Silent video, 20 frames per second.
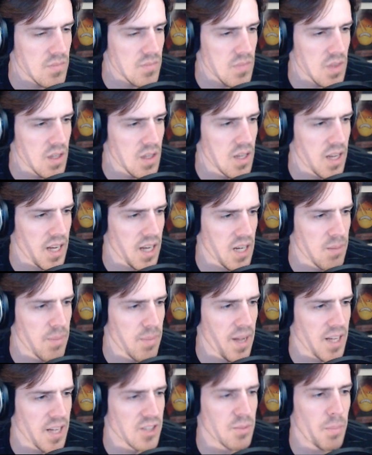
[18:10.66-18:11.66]
Yeah, getting
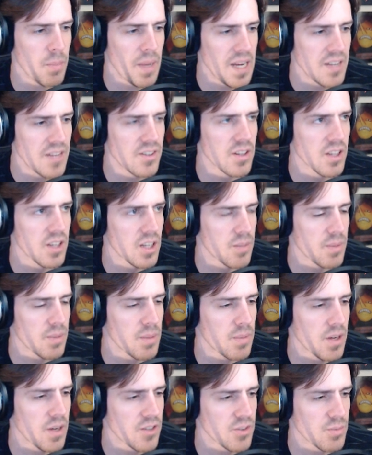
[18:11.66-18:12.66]
back's basically gonna be
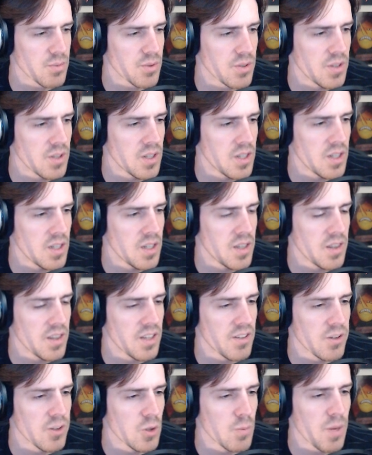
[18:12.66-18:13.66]
impossible.
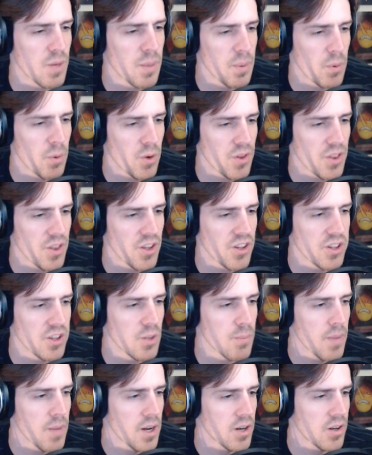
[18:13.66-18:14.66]
This loot better be worth it. This loot
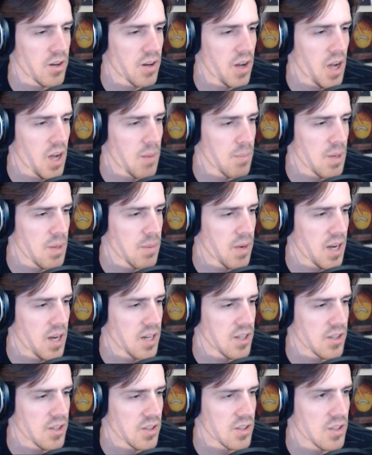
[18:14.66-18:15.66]
better not be behind
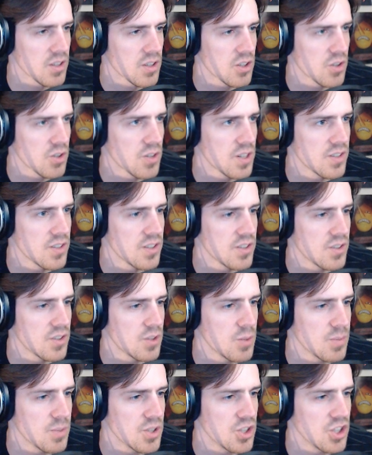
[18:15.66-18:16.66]
a crazy,
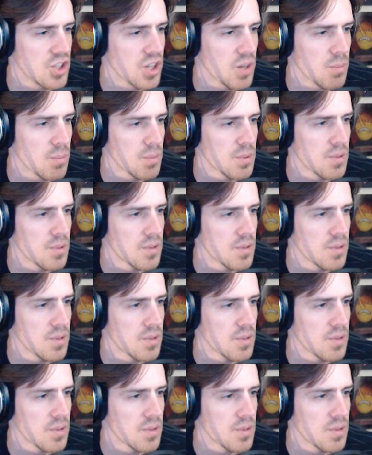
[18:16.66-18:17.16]
stupid jump.